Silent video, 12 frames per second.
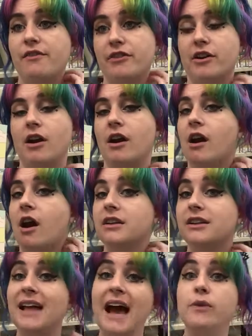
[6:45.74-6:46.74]
for our
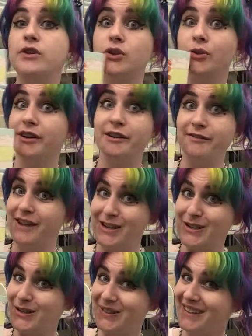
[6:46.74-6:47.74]
little outdoor
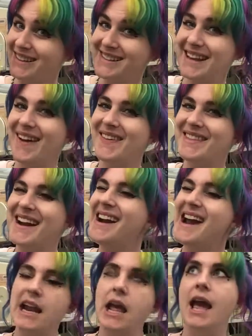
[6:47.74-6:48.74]
adventurers out there,
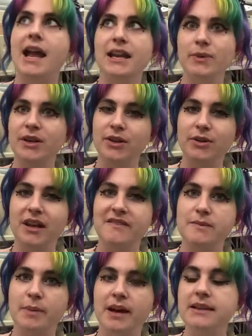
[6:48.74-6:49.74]
and anyone who
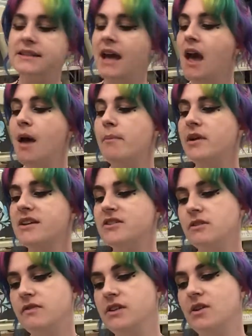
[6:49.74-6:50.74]
loves bugs. But
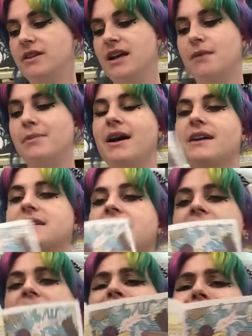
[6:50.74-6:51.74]
also, if you don't like bugs,
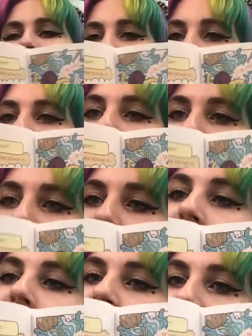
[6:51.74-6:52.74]
they're
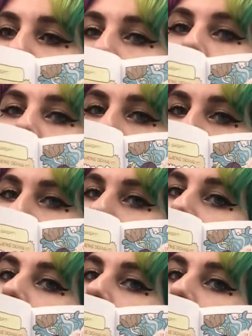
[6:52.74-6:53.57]
pretty cute bugs, so